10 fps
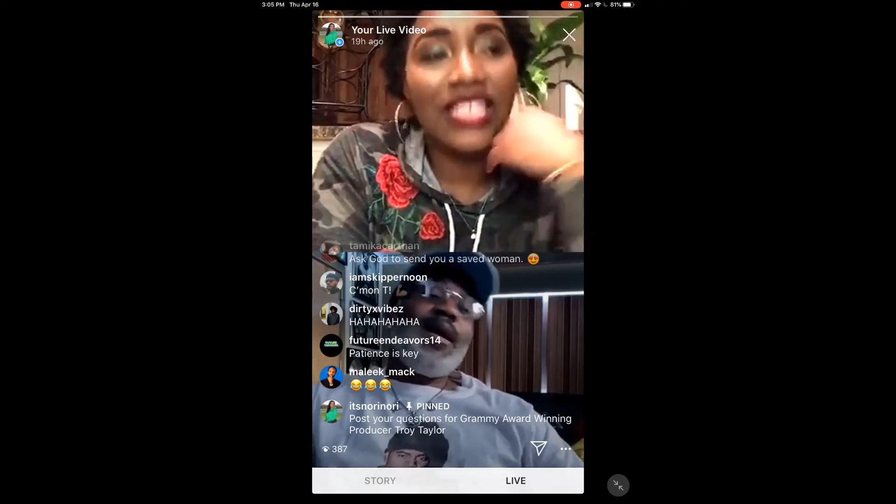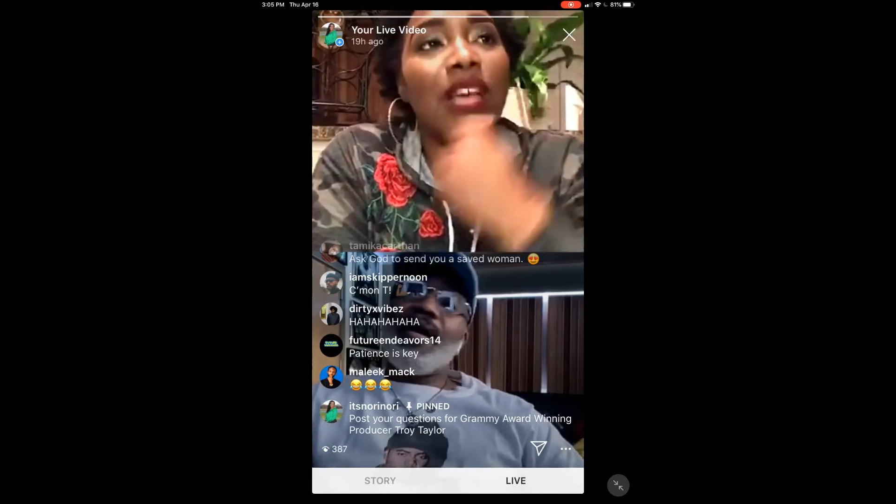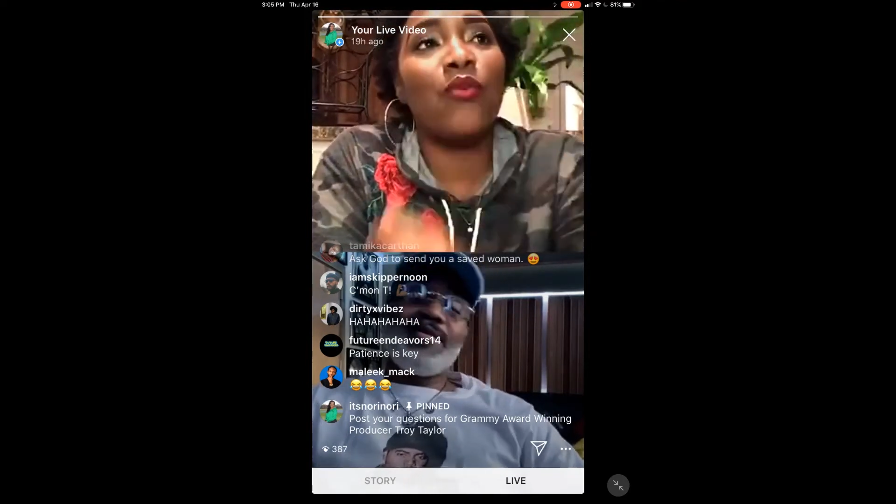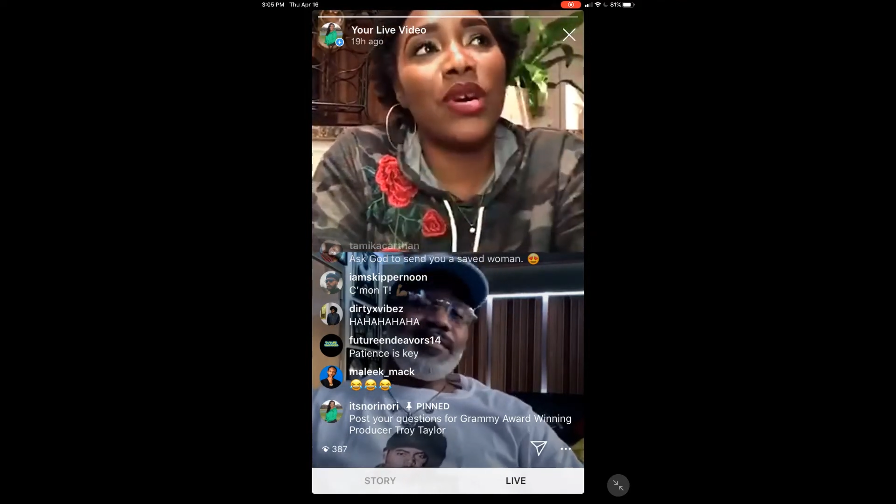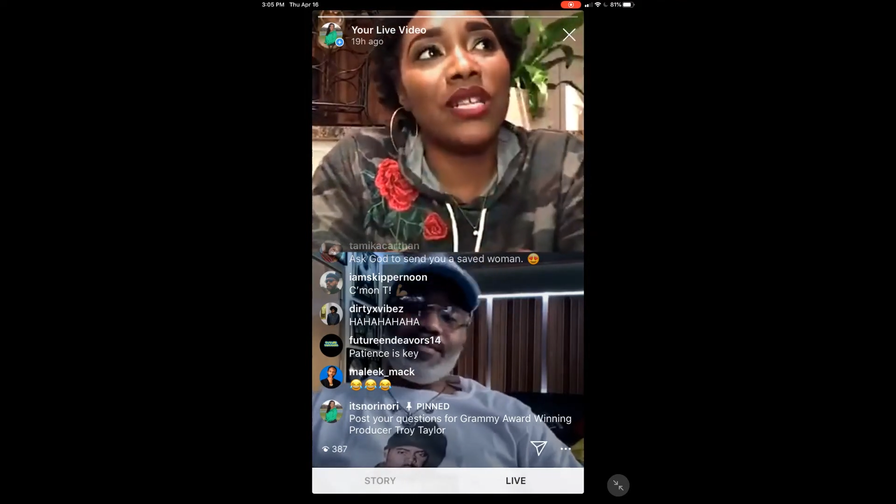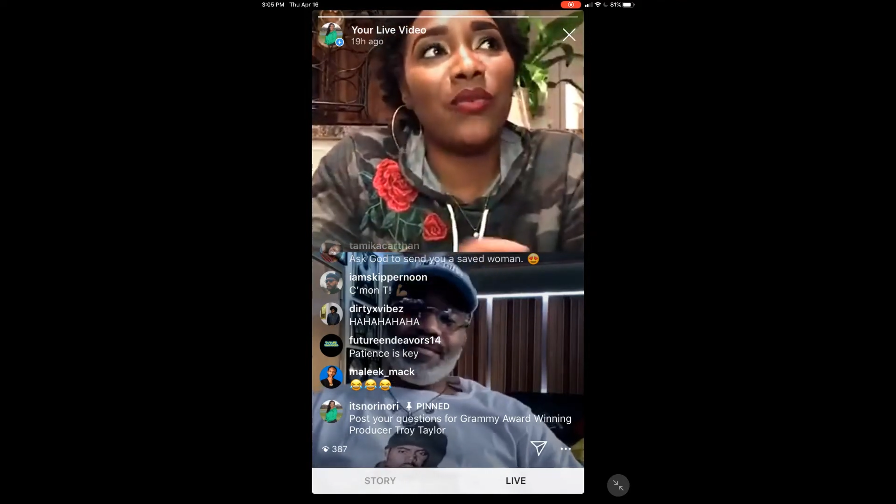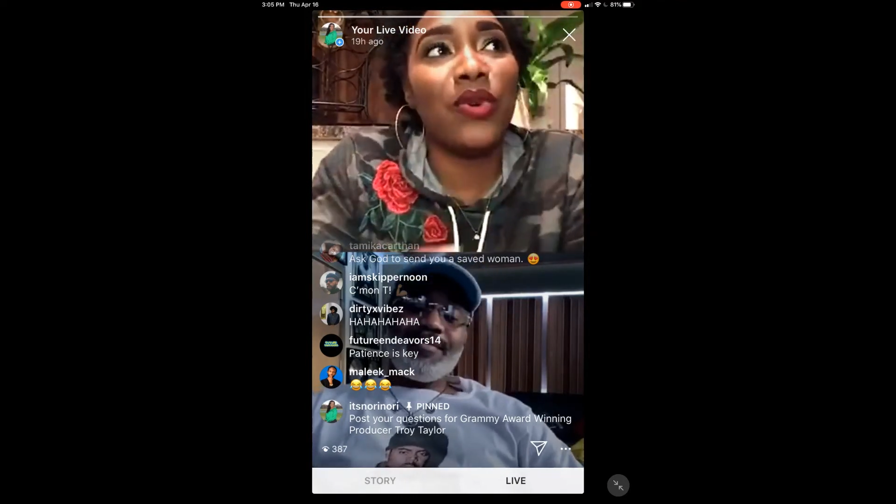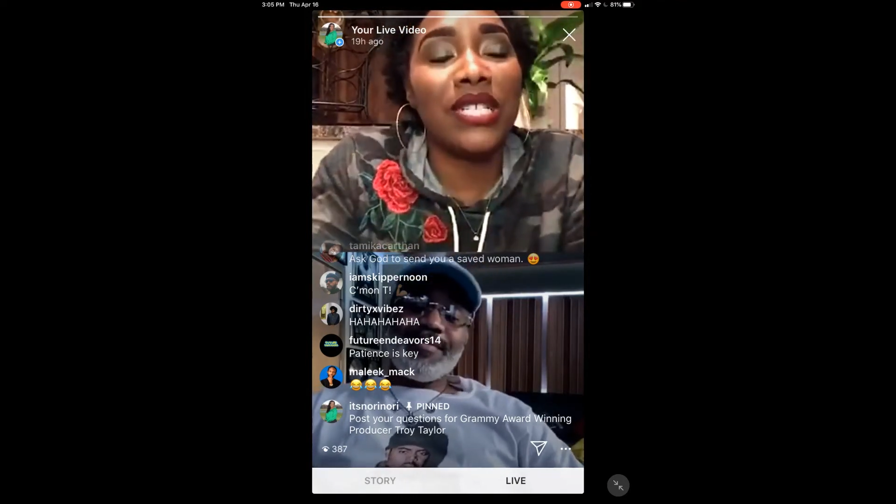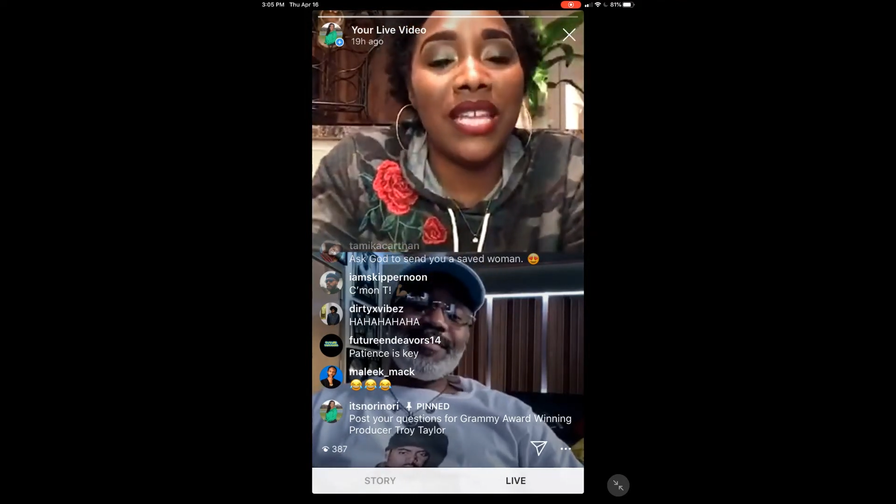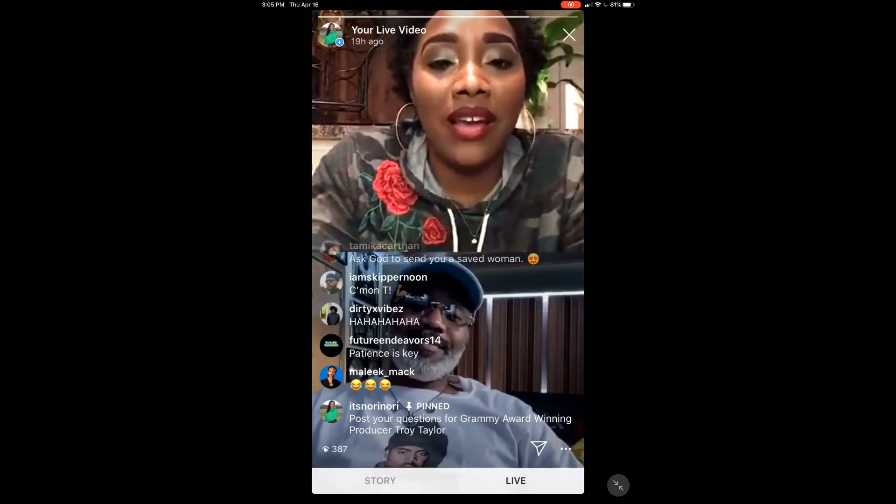
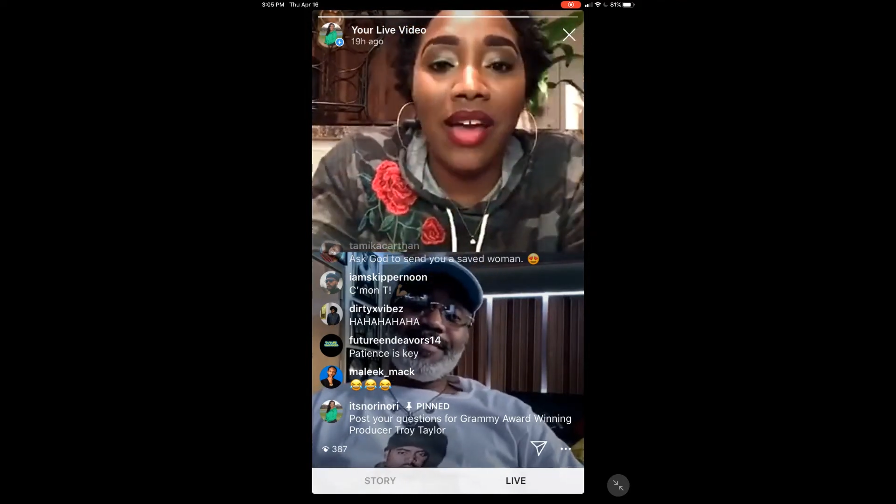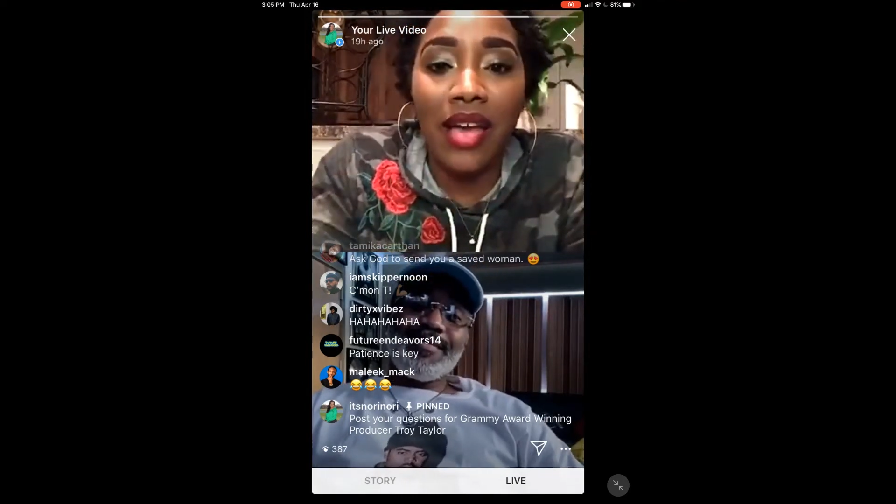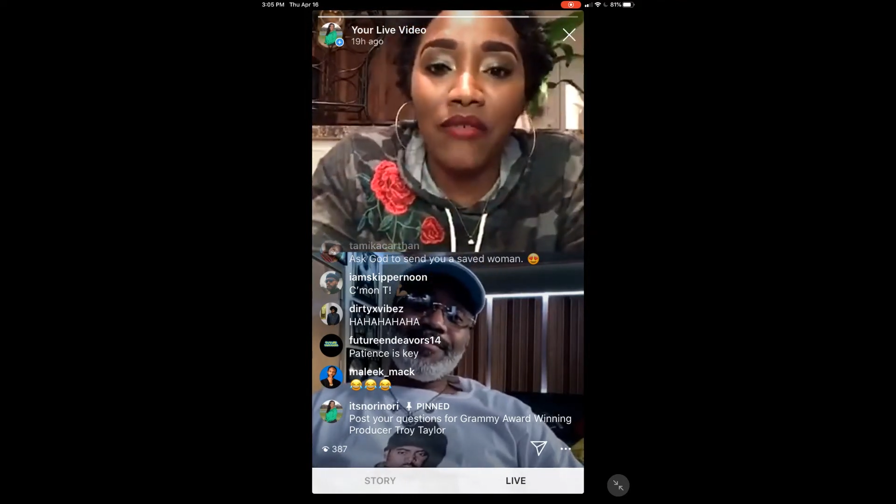Was there